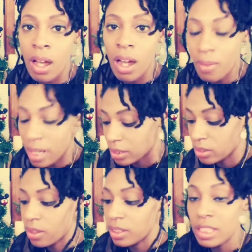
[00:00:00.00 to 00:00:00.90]
Alright,
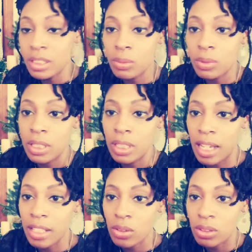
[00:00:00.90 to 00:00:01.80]
so on this one I
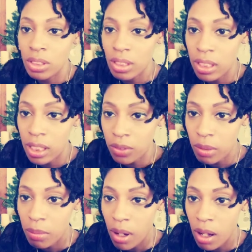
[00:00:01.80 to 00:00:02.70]
used the glittery
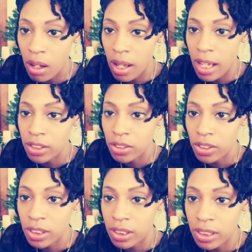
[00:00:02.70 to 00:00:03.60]
ball, as you
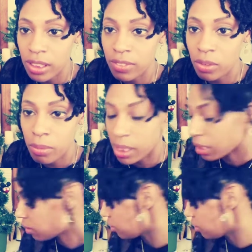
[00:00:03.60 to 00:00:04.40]
can see, for Minnie.